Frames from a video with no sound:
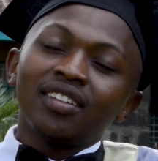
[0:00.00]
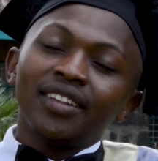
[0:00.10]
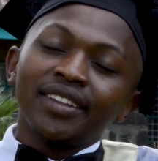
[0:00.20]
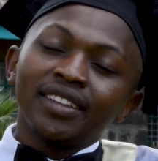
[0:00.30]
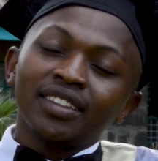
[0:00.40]

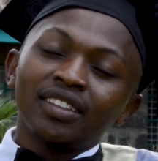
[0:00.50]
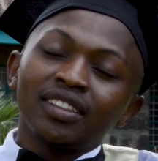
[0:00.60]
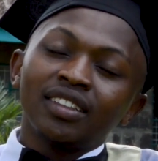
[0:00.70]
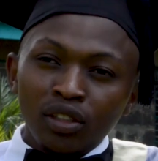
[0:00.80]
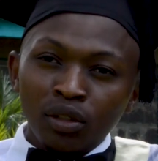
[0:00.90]
things,
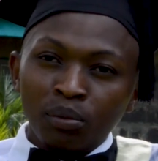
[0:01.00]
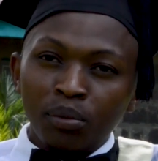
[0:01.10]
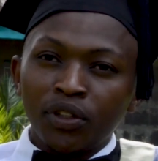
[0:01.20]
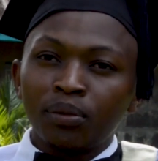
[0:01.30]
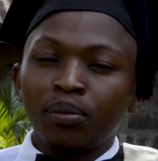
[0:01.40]

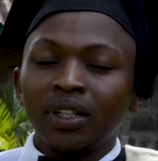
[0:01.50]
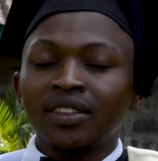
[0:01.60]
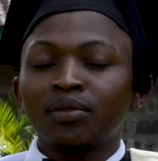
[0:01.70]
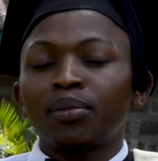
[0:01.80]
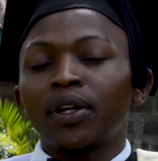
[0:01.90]

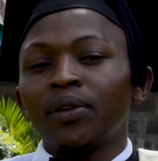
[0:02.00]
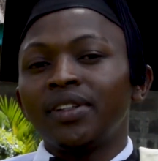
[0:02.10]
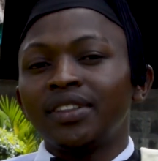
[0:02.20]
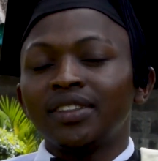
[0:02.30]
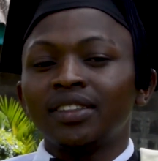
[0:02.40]
misplaced
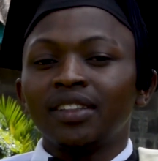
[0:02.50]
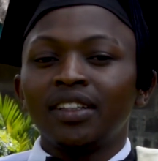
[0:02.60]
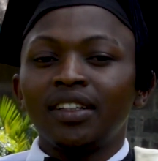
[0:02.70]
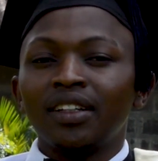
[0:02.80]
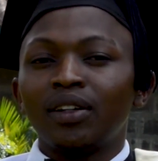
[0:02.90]
priorities
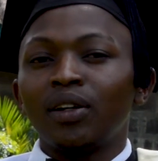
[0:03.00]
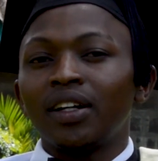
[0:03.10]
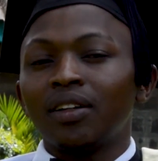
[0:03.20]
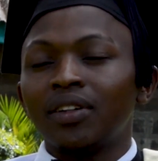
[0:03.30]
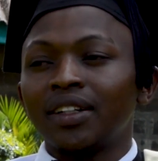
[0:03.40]
in our
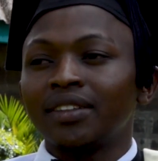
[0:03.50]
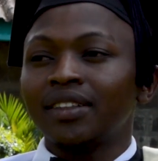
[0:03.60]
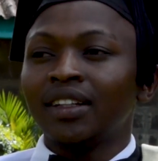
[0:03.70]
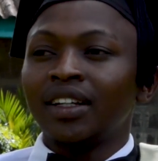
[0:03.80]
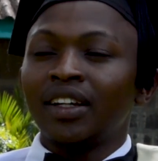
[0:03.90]
governance.